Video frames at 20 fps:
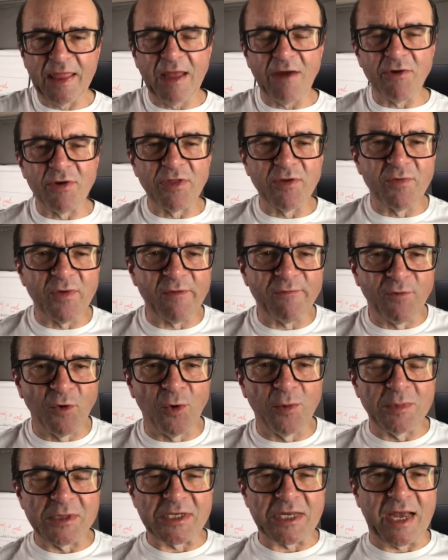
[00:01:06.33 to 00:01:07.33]
there are the
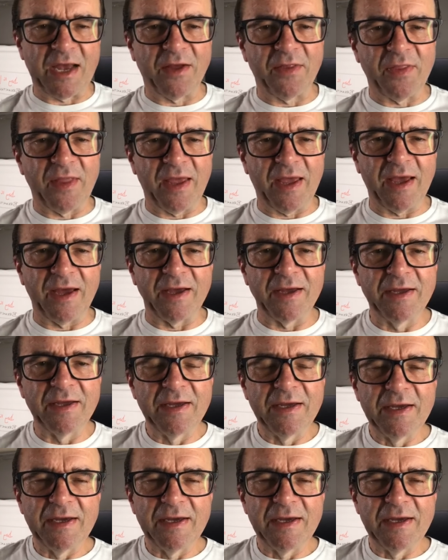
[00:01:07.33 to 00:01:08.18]
reformers out there.